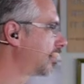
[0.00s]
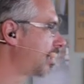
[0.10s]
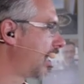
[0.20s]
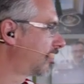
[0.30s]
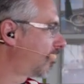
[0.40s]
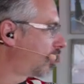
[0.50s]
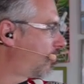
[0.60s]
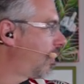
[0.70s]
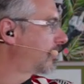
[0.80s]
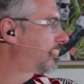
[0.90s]
highest voted
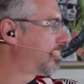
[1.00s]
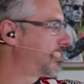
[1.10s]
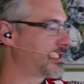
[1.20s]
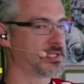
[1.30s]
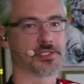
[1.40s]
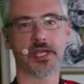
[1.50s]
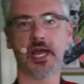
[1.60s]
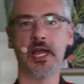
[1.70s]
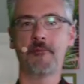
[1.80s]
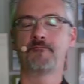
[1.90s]
questions is uh,
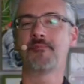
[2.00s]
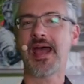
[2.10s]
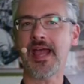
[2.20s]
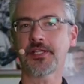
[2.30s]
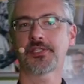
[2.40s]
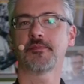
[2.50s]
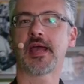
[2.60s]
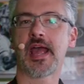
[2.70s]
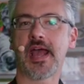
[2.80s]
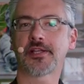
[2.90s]
Maxim
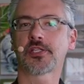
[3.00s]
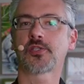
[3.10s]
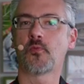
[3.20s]
asks,